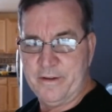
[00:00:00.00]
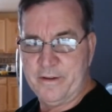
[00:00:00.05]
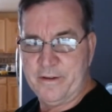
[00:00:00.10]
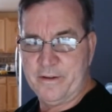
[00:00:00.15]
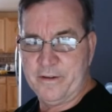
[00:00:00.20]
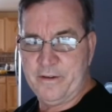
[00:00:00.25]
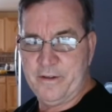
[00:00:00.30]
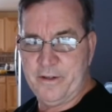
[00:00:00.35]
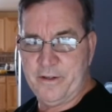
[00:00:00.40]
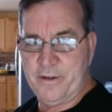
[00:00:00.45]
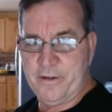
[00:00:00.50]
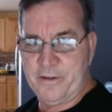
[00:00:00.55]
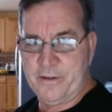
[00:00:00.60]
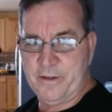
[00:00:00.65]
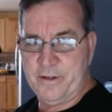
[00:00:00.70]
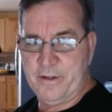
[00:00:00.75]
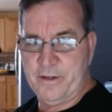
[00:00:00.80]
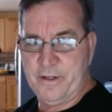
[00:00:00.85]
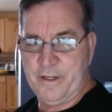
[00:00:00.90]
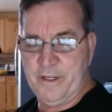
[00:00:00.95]
Good and
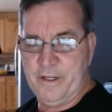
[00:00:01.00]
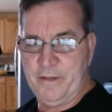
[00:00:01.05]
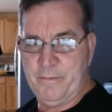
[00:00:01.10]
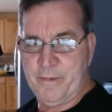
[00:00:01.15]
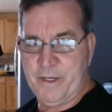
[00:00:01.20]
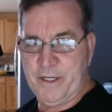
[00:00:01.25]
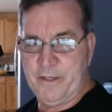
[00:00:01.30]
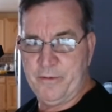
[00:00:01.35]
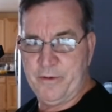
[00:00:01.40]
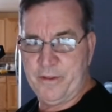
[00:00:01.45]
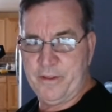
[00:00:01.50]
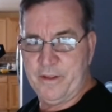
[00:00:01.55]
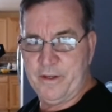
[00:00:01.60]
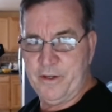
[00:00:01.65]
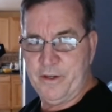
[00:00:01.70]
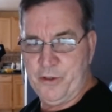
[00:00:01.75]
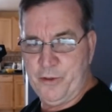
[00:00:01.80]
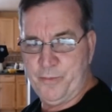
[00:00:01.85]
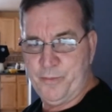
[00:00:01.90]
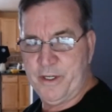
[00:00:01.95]
sturdy, made with the
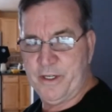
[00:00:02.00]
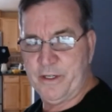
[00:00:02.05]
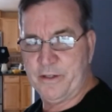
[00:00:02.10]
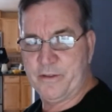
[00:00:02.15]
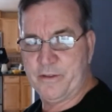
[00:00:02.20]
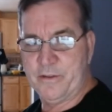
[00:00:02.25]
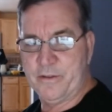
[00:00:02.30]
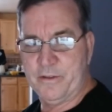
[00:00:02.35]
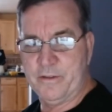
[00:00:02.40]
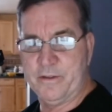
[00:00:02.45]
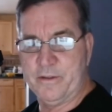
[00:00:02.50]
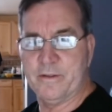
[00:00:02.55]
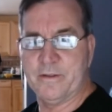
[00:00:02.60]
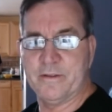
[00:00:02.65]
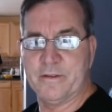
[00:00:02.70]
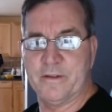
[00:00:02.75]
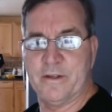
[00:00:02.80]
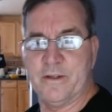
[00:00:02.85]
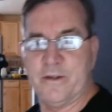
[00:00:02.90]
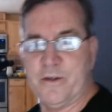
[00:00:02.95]
new pixel
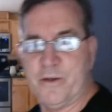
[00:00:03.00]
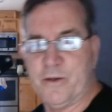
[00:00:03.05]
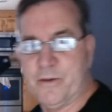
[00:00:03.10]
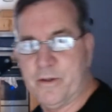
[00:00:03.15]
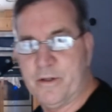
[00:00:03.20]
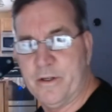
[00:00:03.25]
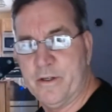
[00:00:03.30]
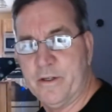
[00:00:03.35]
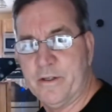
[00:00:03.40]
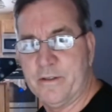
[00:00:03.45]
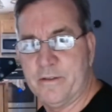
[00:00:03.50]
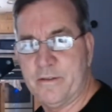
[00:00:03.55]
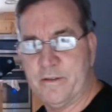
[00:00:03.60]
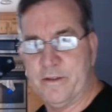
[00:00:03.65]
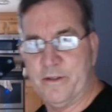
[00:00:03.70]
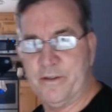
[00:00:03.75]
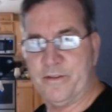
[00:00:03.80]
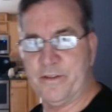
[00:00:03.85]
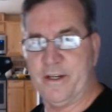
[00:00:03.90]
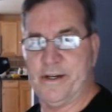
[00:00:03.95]
holder
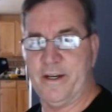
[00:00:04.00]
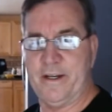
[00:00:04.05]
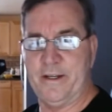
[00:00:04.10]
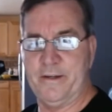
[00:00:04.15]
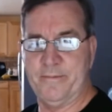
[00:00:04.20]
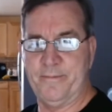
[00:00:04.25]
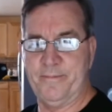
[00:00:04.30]
design.